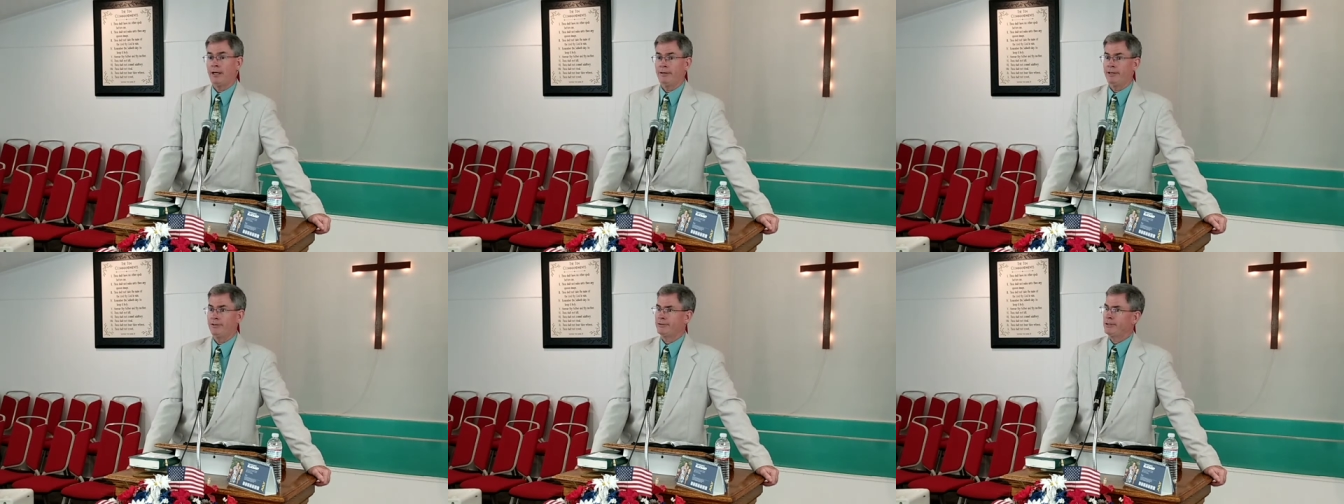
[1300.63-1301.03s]

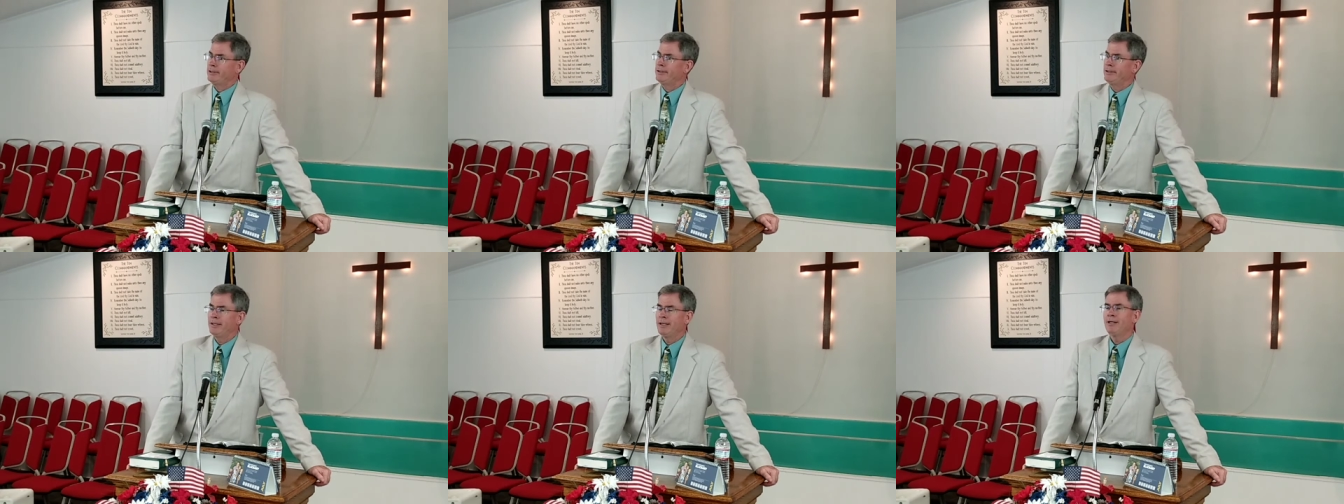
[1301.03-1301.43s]
And they
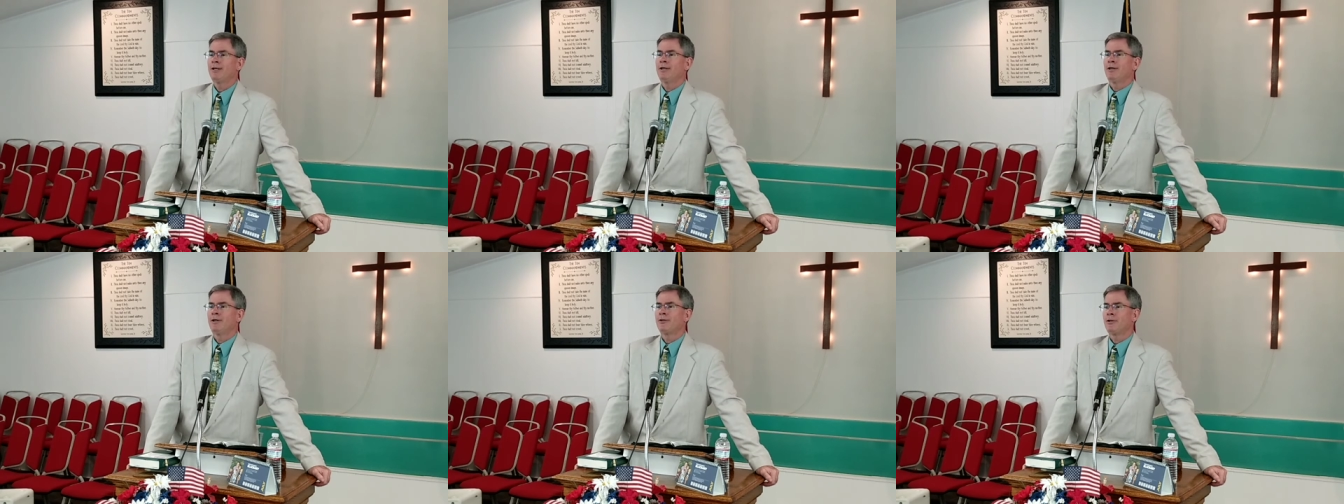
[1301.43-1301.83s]
said,
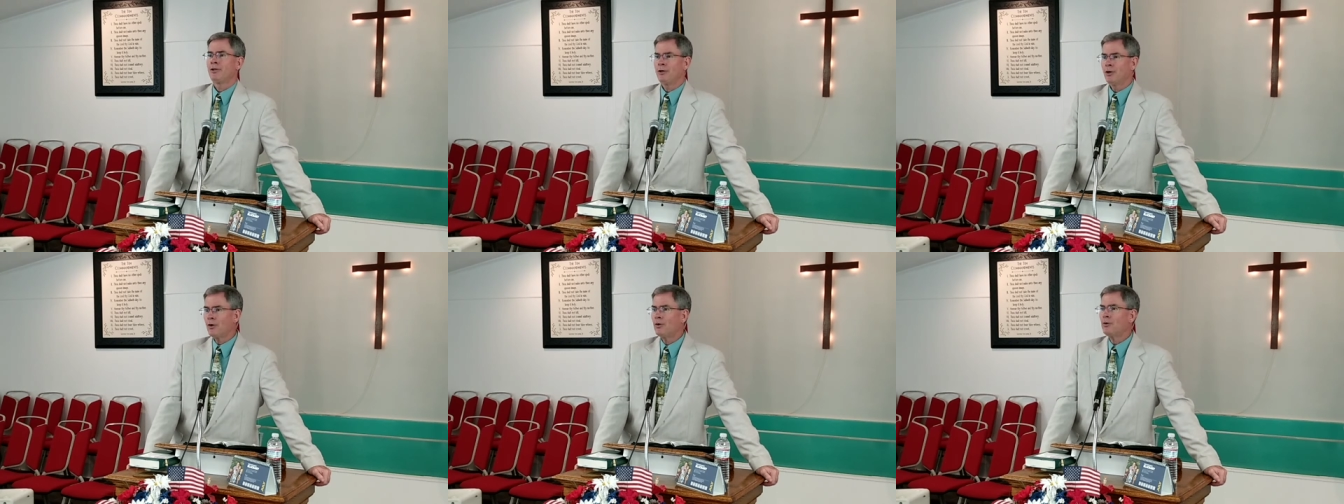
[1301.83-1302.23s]

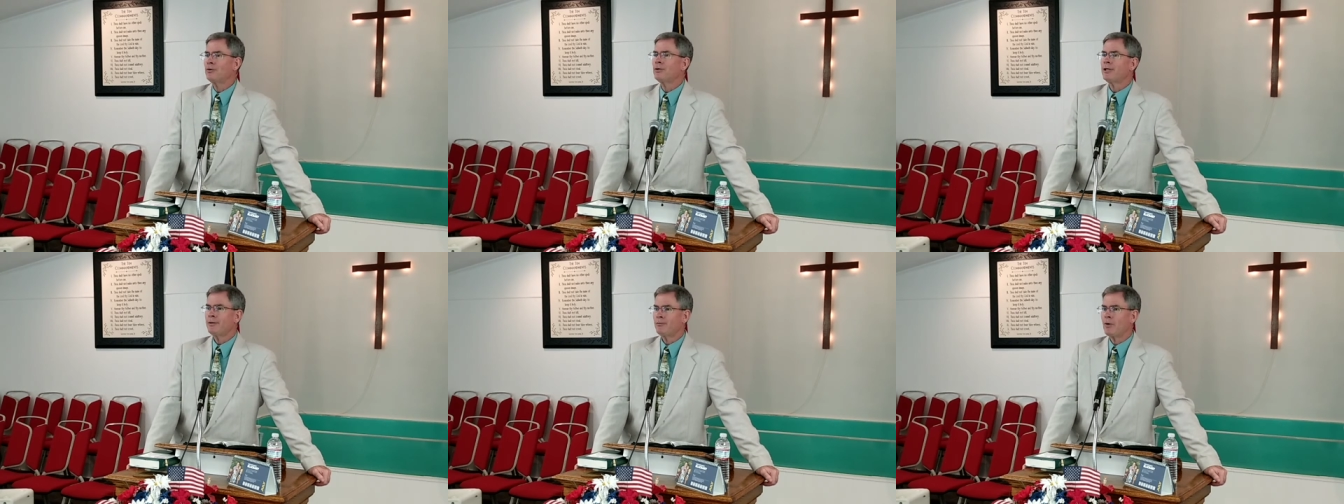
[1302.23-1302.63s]
the
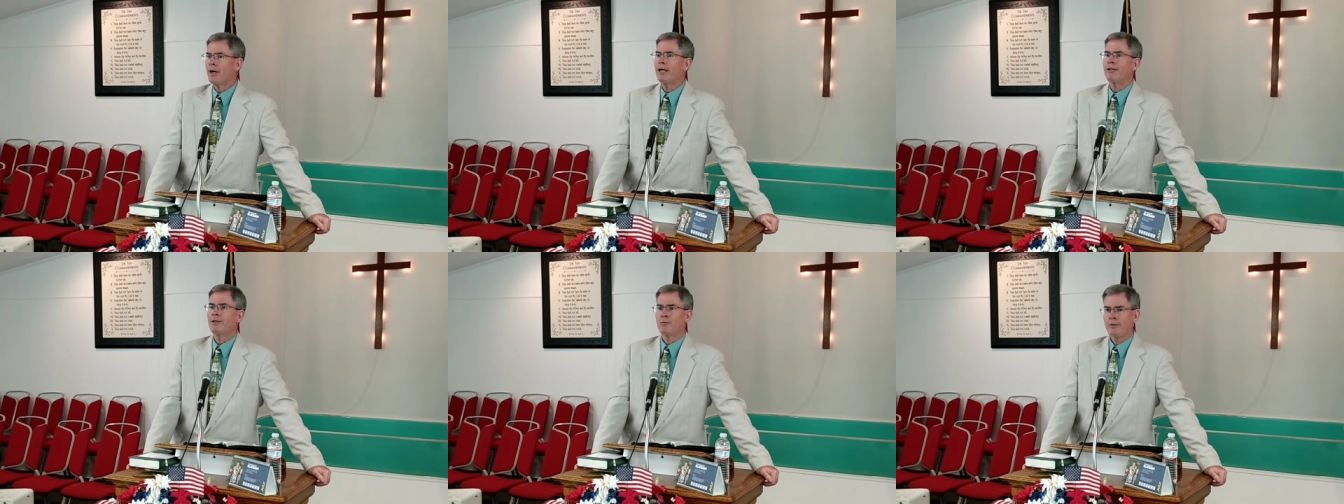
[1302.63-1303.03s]
only
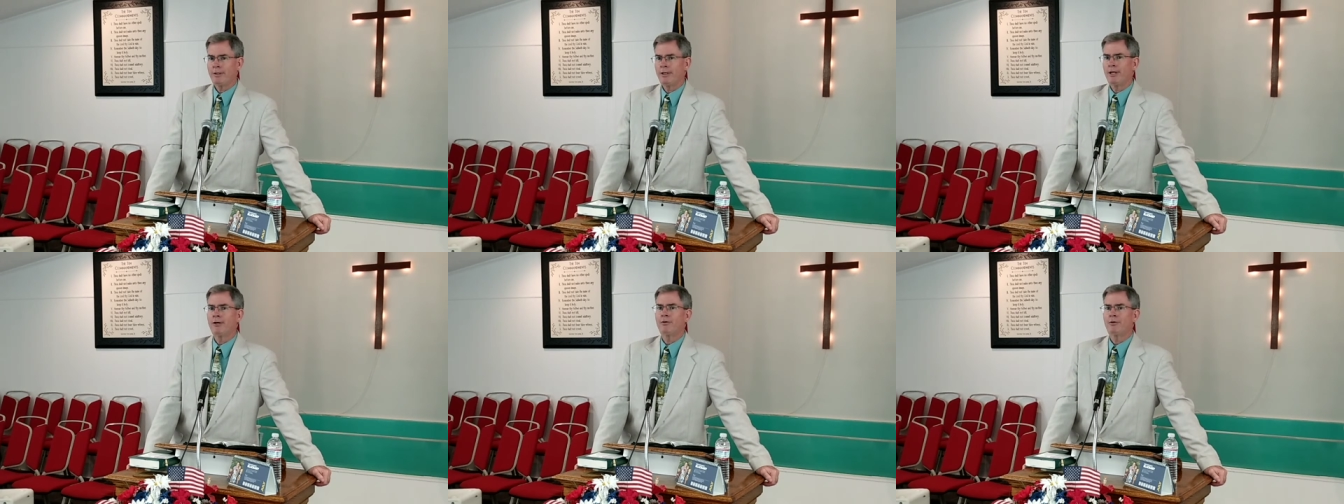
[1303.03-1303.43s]
way that we
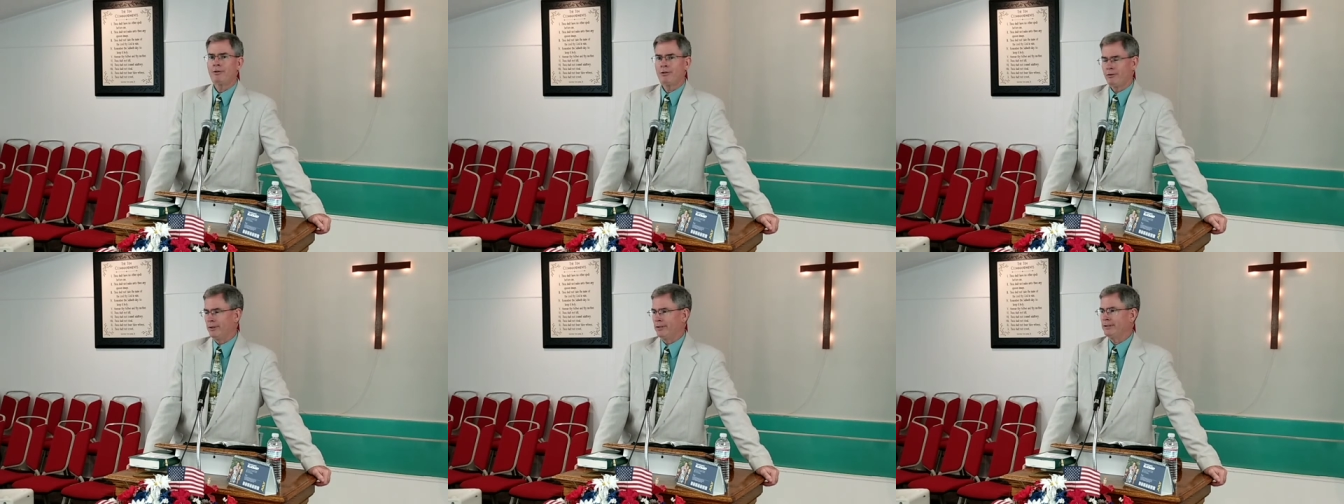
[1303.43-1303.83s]
know to
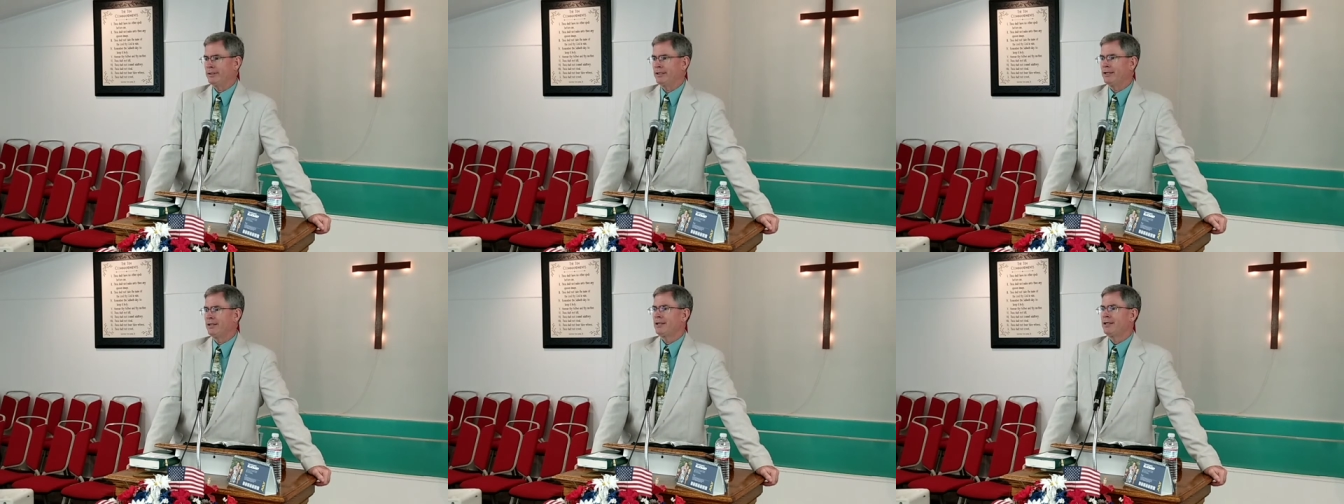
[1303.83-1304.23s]
do it
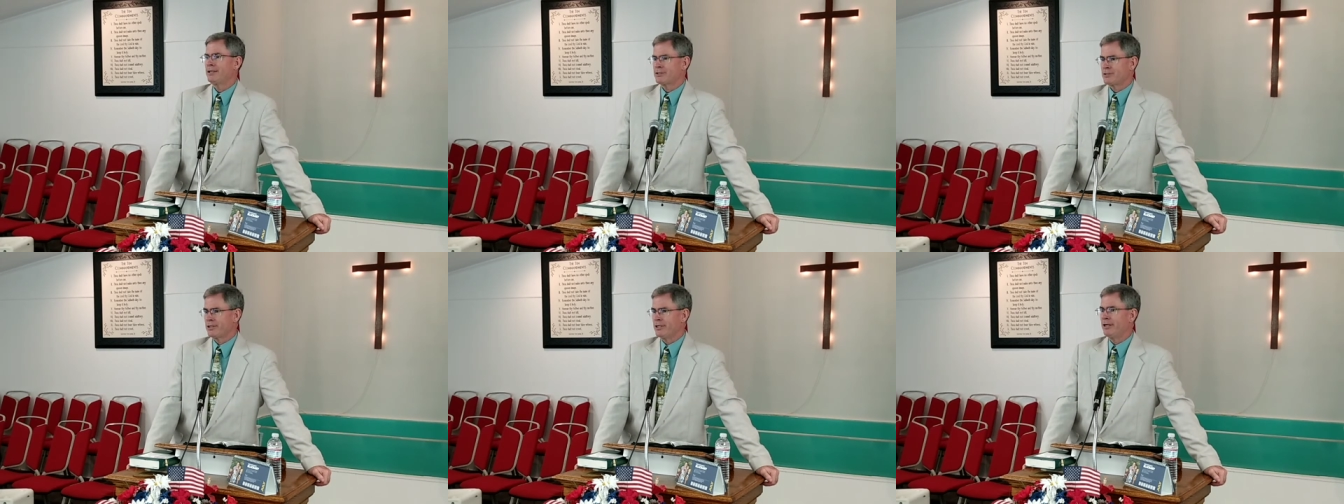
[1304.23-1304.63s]

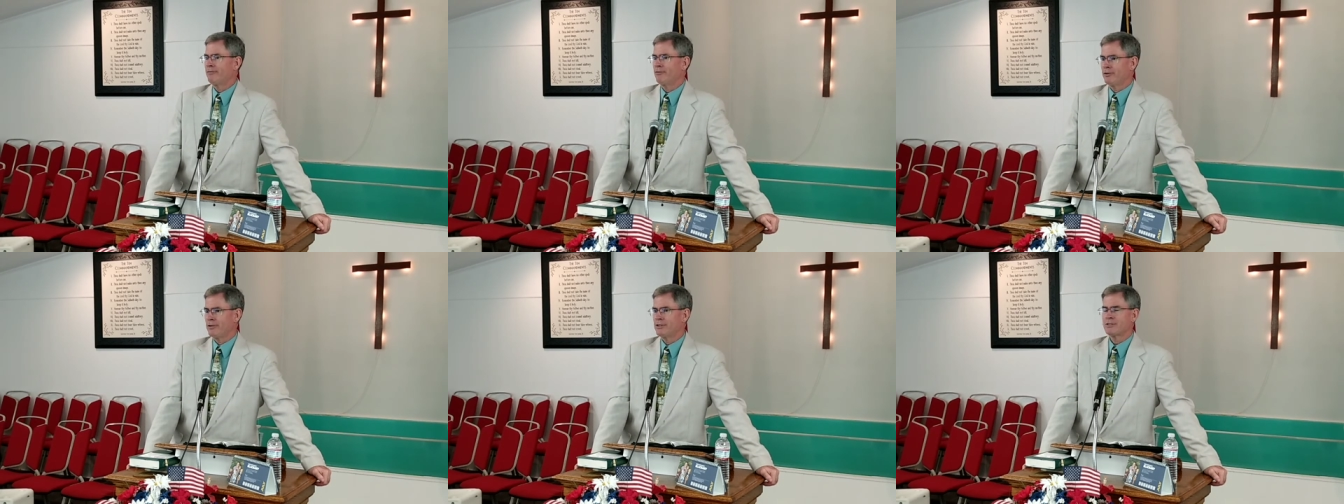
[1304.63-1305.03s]
is to give
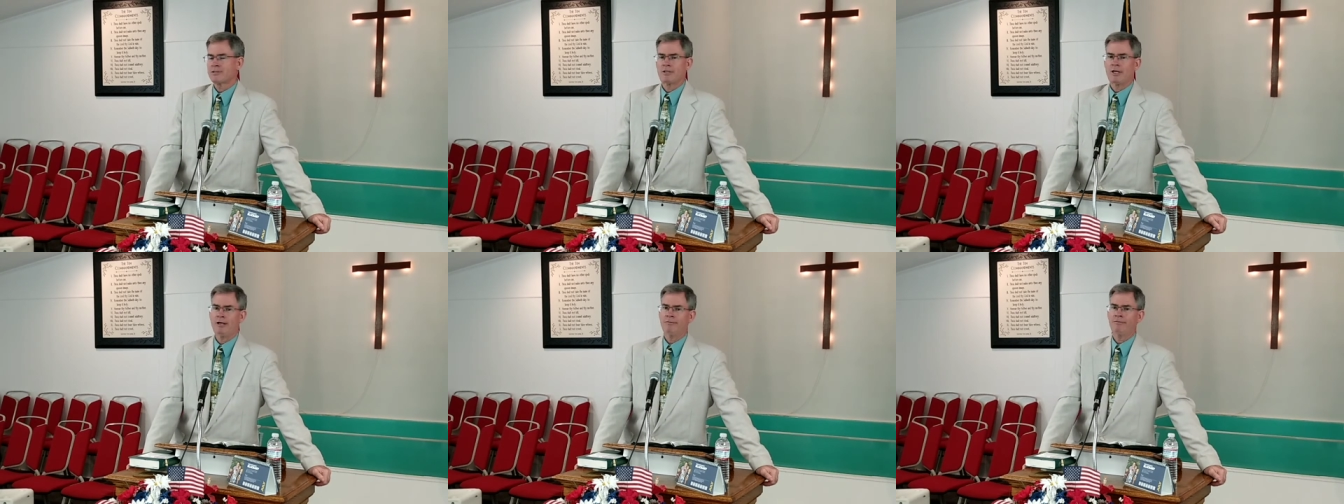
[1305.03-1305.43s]
her this
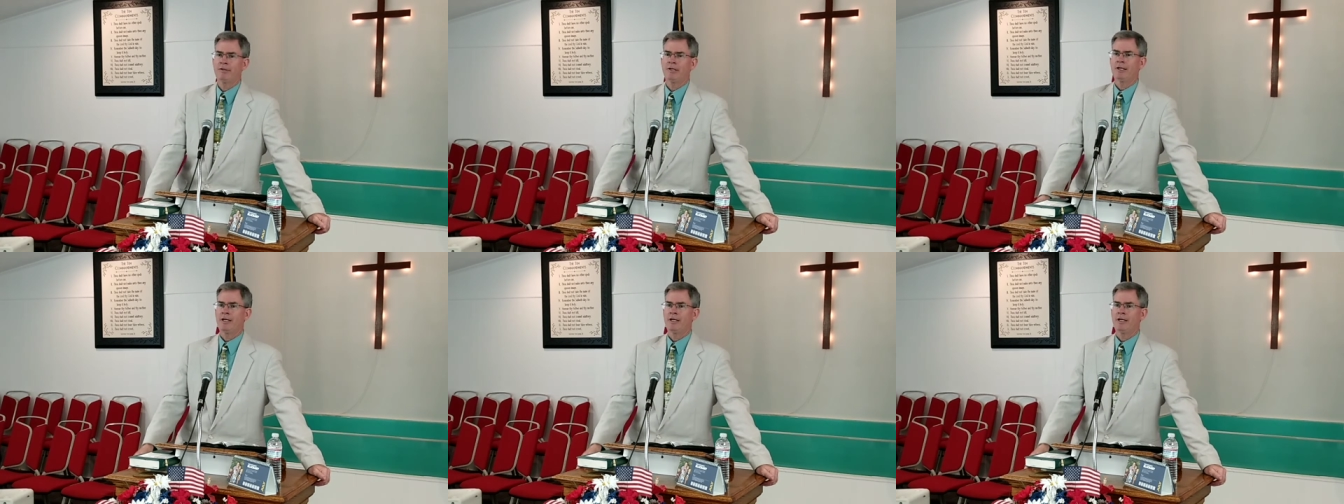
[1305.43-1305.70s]
stuff,